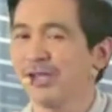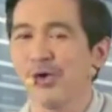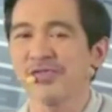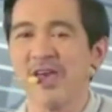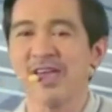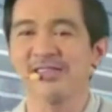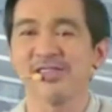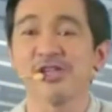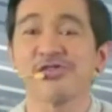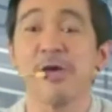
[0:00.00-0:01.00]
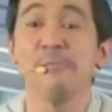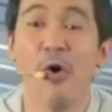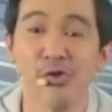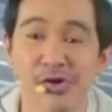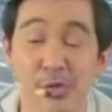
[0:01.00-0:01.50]
don't think that the team
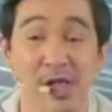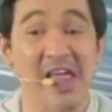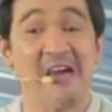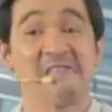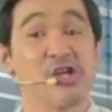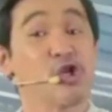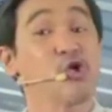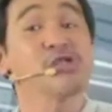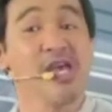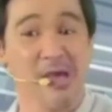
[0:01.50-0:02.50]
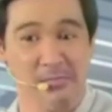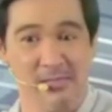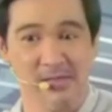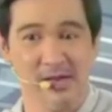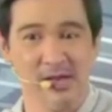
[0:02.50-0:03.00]
owner will ever choose him.
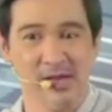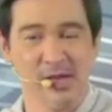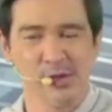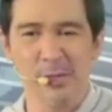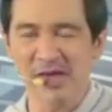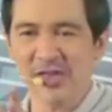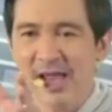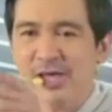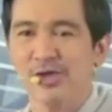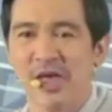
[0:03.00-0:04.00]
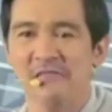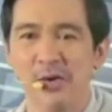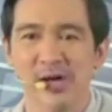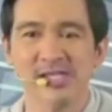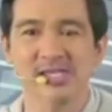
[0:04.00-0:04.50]
So my challenge to
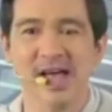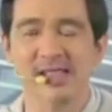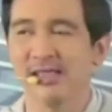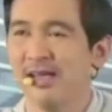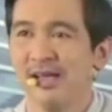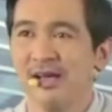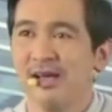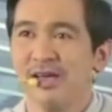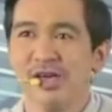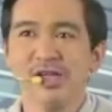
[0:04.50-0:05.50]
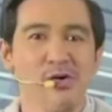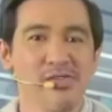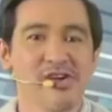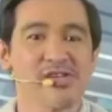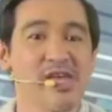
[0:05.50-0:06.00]
everyone is that,
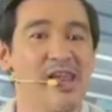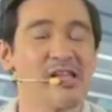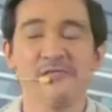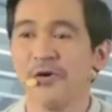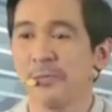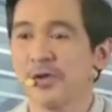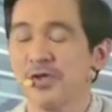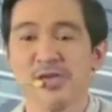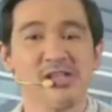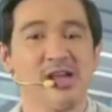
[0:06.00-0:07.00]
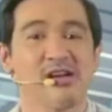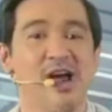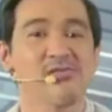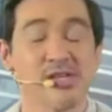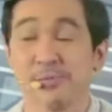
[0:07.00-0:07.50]
there's a lot of opportunity
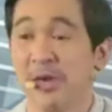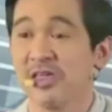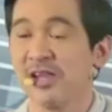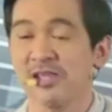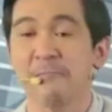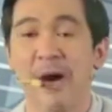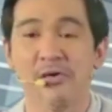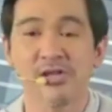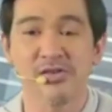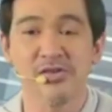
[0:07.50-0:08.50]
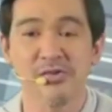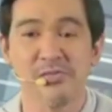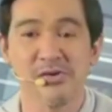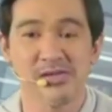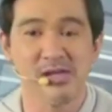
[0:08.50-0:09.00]
around, especially in empowered
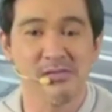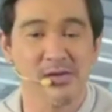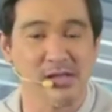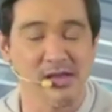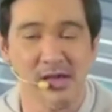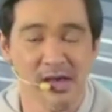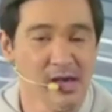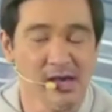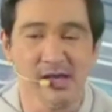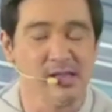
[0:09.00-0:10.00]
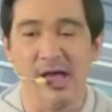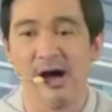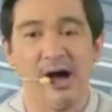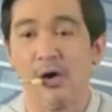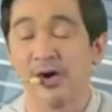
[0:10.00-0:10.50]
consumerism, in
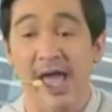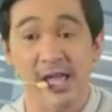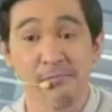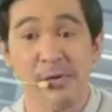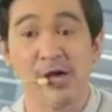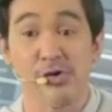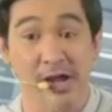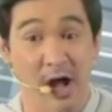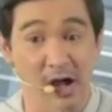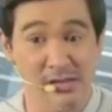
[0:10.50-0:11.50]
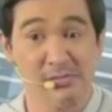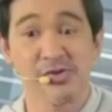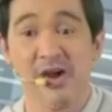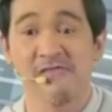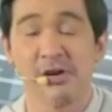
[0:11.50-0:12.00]
our ed plan or economy
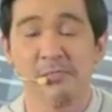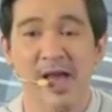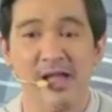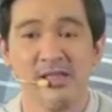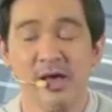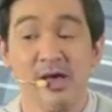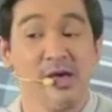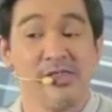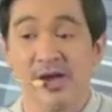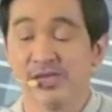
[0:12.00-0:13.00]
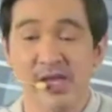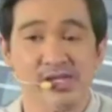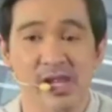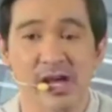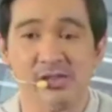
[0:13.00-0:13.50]
driver plan. There
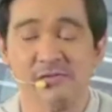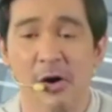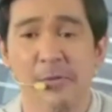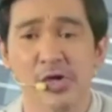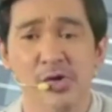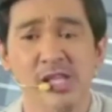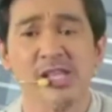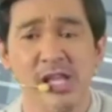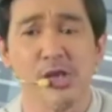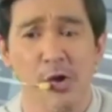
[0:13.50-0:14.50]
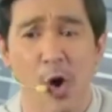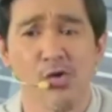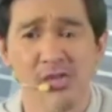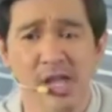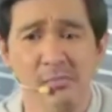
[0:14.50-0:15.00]
exists a lot of opportunity in your
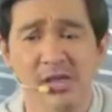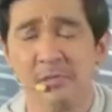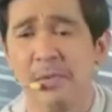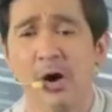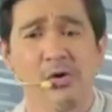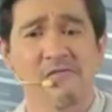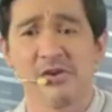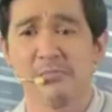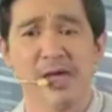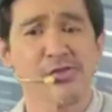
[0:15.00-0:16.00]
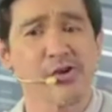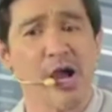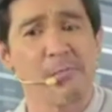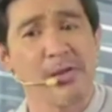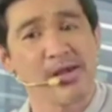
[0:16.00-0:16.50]
own team with the power of your mentor,
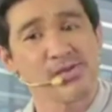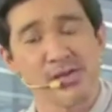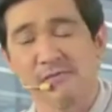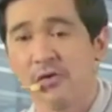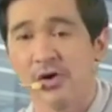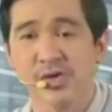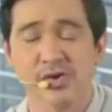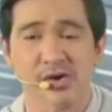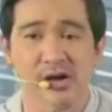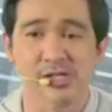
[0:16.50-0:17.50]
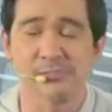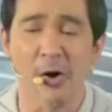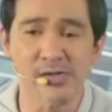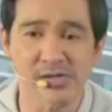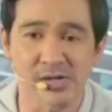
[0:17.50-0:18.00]
uplines, and of course your
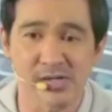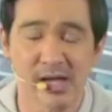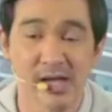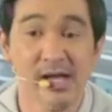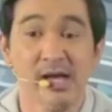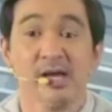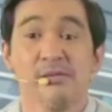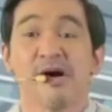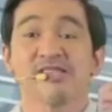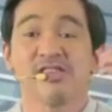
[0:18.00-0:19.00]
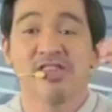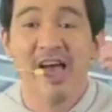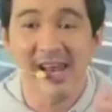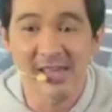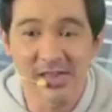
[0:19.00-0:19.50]
sponsors. But the
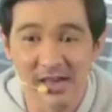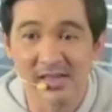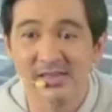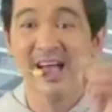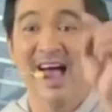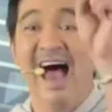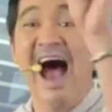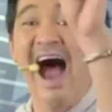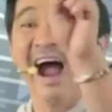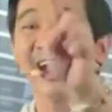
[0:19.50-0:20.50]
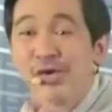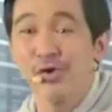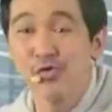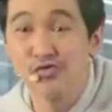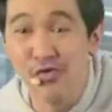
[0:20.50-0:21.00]
challenge is, are you